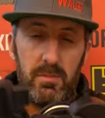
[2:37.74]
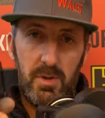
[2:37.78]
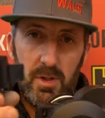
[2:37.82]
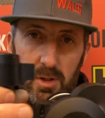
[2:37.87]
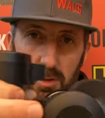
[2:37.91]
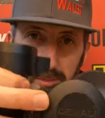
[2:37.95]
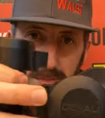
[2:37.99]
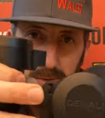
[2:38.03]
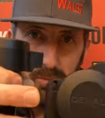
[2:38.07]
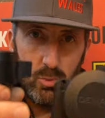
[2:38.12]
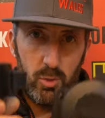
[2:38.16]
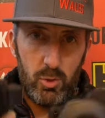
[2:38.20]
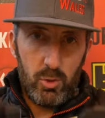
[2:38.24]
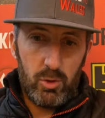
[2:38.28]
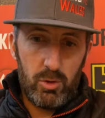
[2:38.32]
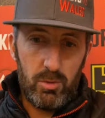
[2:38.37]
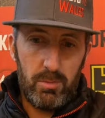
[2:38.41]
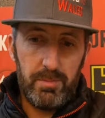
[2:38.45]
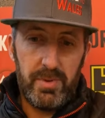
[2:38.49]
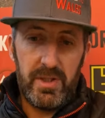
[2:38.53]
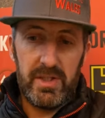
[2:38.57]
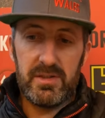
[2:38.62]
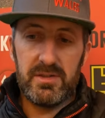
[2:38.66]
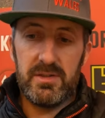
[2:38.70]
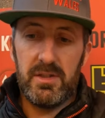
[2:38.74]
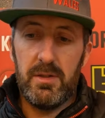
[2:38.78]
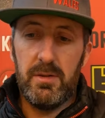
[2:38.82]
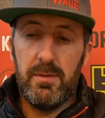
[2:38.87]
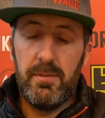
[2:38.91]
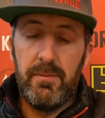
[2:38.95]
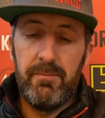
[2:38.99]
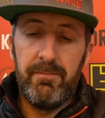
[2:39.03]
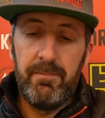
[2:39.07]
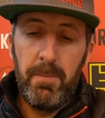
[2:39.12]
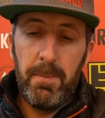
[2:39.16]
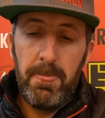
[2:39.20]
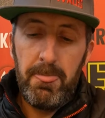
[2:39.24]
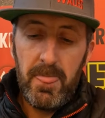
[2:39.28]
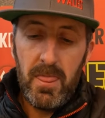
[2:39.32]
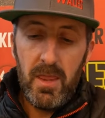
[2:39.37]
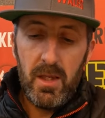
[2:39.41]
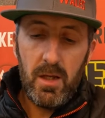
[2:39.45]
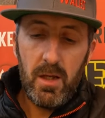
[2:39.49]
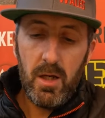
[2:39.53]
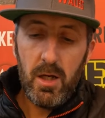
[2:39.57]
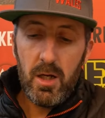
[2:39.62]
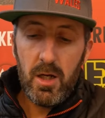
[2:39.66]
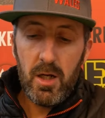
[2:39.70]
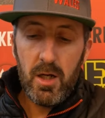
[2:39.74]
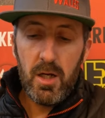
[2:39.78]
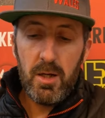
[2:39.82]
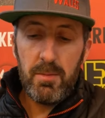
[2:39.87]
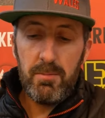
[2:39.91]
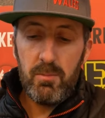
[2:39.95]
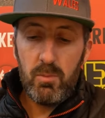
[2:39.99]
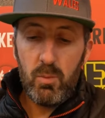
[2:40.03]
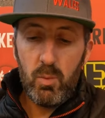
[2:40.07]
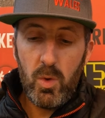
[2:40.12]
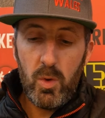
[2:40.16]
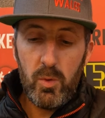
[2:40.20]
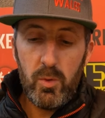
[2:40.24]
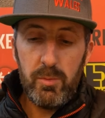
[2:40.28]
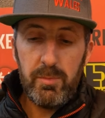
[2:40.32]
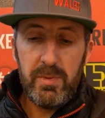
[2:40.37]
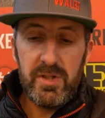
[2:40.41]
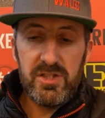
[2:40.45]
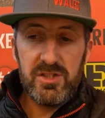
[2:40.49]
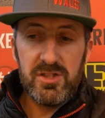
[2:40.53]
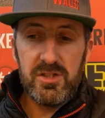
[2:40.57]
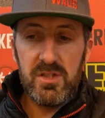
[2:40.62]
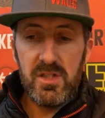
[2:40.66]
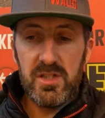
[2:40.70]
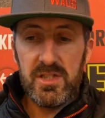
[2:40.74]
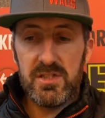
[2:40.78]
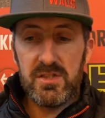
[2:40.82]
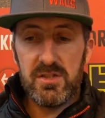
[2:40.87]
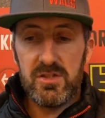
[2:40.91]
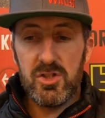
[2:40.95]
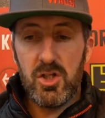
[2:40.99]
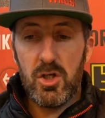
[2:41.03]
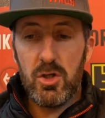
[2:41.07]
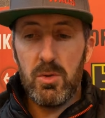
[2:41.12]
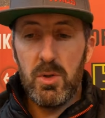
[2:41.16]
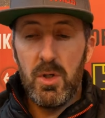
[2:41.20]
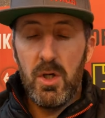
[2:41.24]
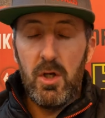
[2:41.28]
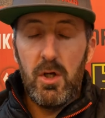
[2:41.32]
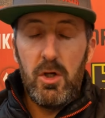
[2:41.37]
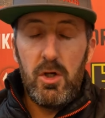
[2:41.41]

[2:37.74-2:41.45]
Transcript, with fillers: but a little bit more compacter. Um, why we mentioned this, so